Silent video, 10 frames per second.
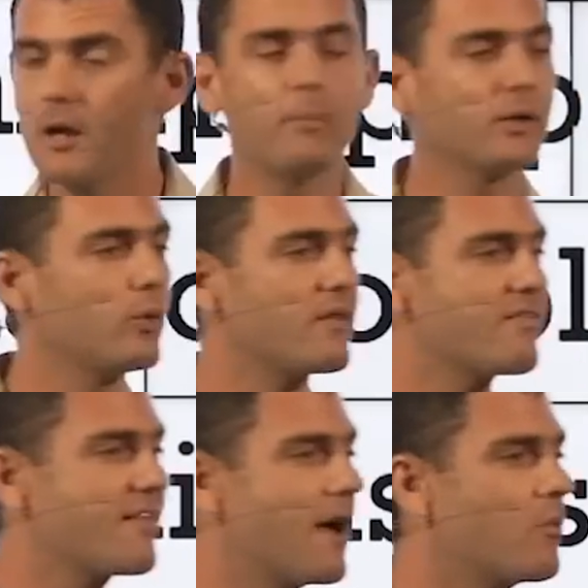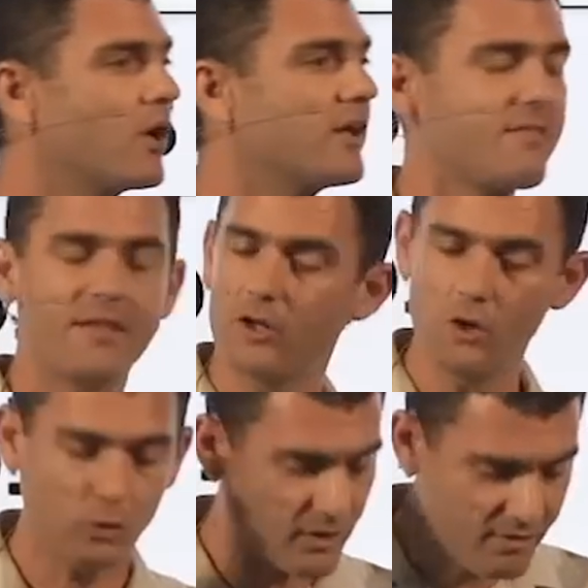But when someone is saying,
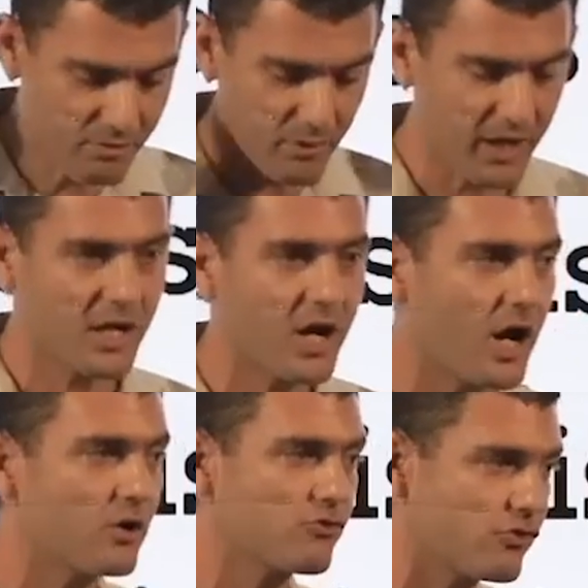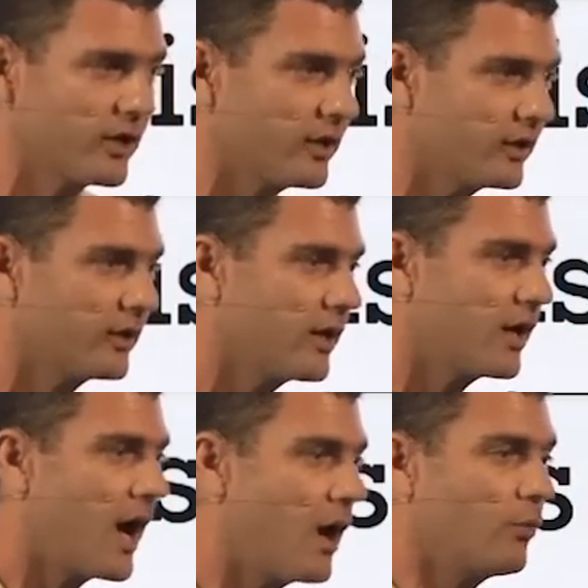no, this is my culture,
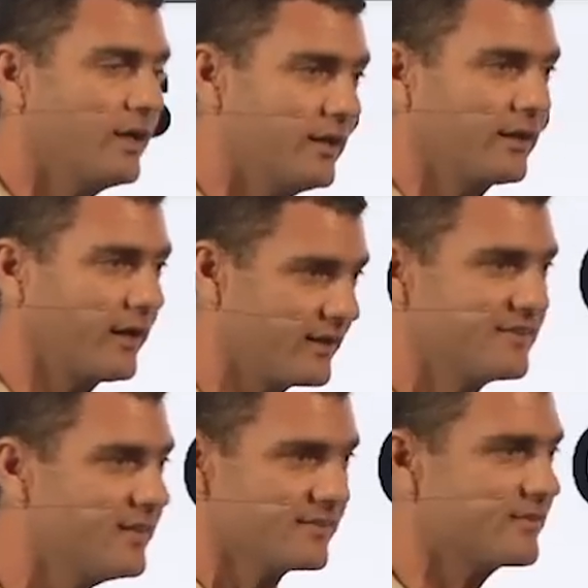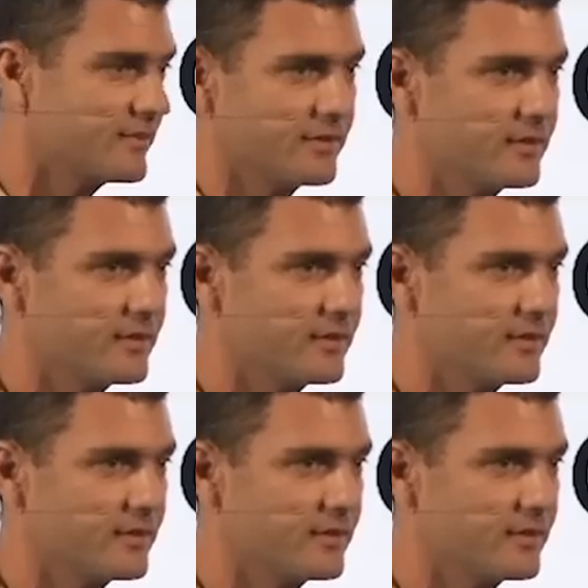I will resist.